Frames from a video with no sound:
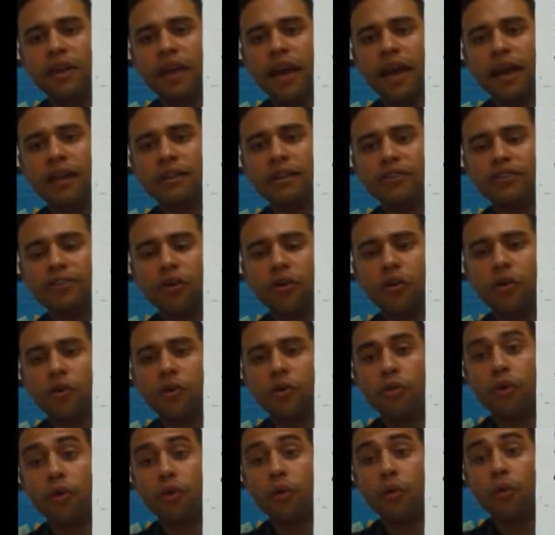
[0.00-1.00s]
And
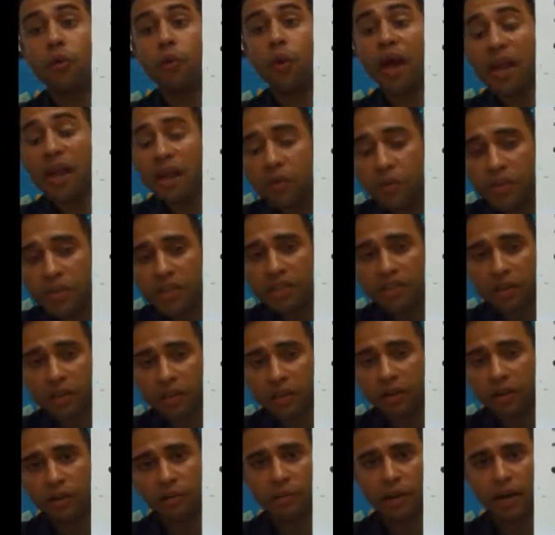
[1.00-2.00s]
so the way we
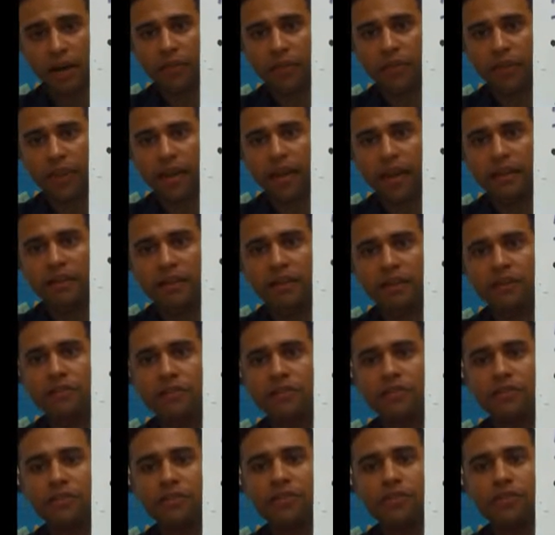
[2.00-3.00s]
talk about that
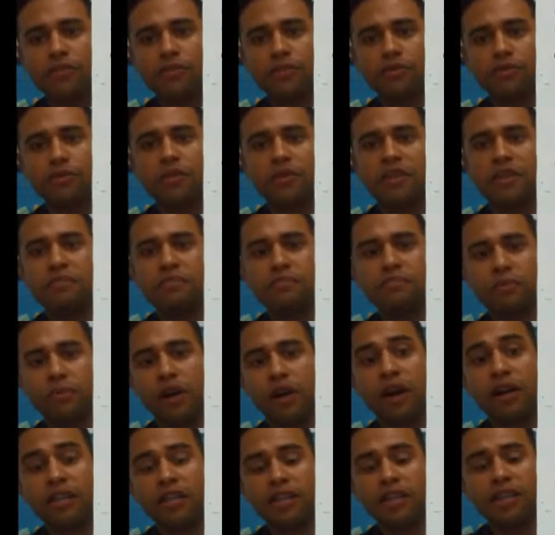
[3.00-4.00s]
is the 3
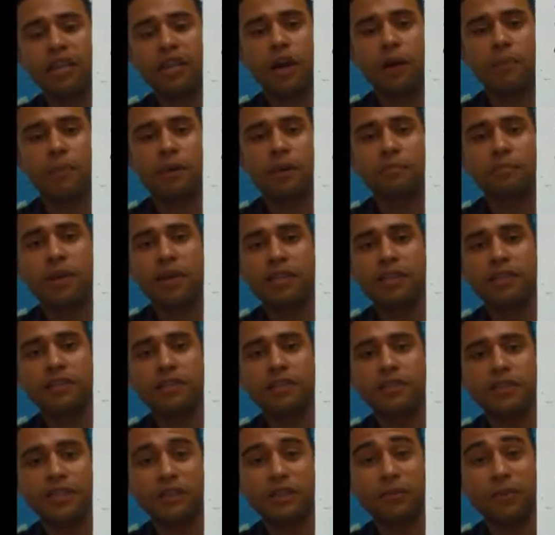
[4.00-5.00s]
broad economic
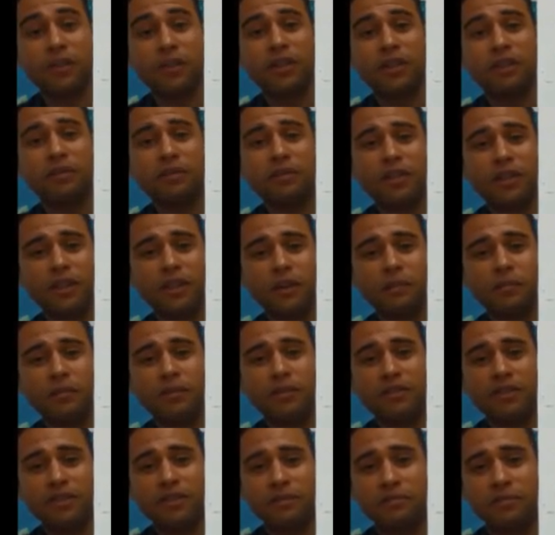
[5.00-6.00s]
measures that we're going to become
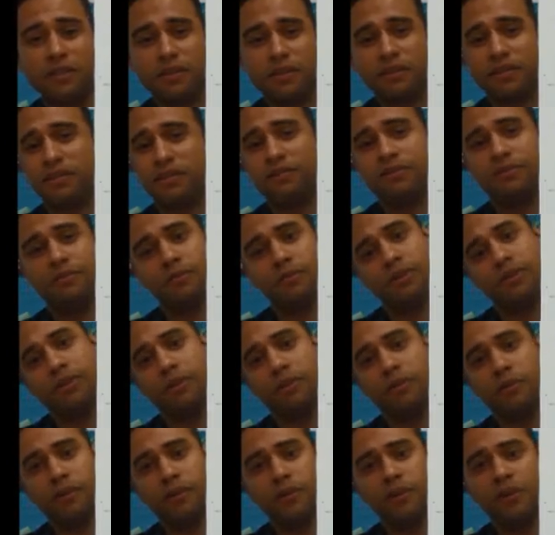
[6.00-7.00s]
intimately
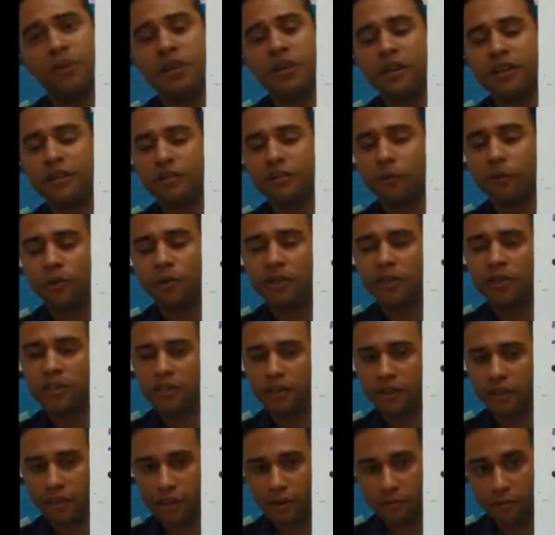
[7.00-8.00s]
familiar with. So we're going
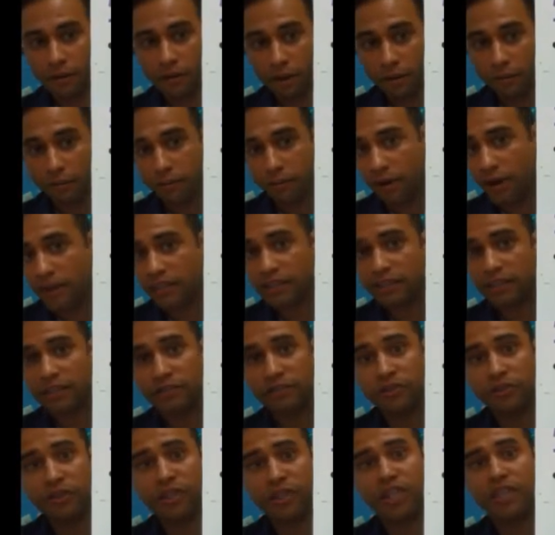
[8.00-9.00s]
to talk about price
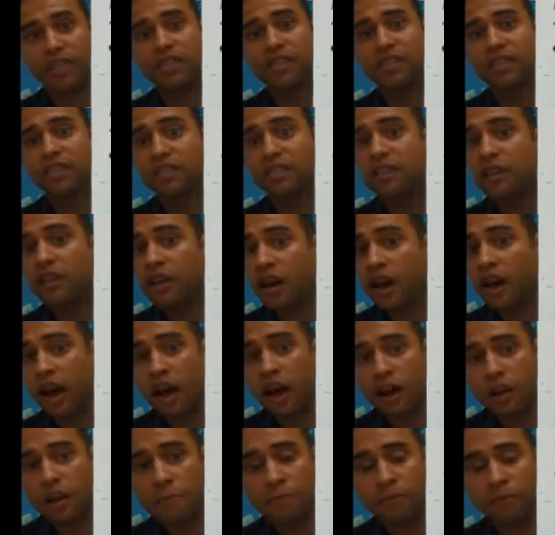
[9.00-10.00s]
level changes,
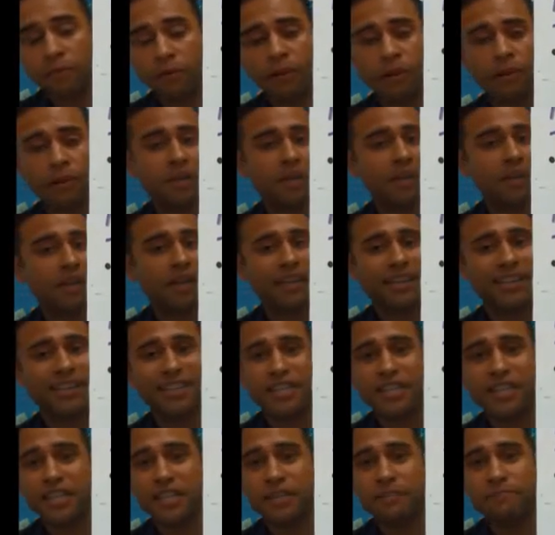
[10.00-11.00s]
unemployment, and
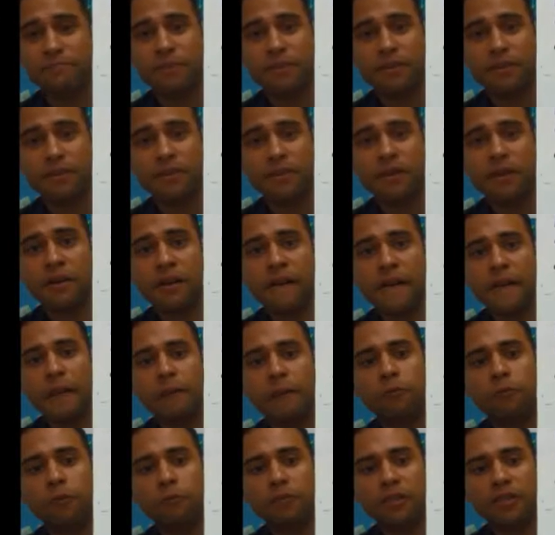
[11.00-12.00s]
GDP,
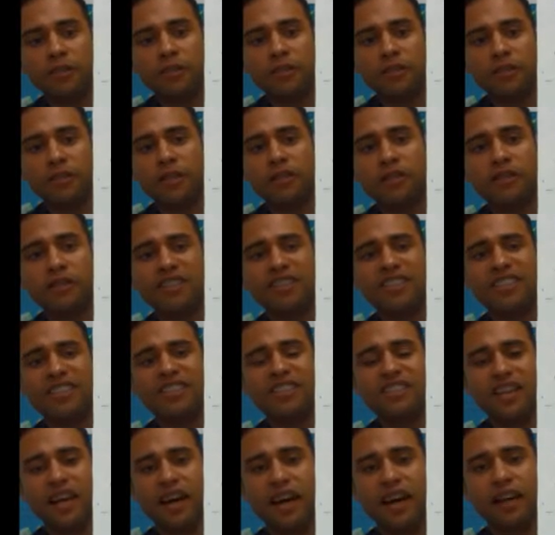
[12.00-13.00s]
and we'll be studying the
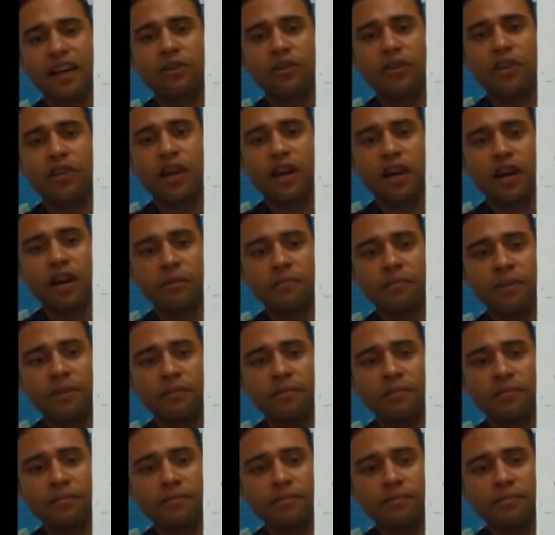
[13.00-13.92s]
entire economy.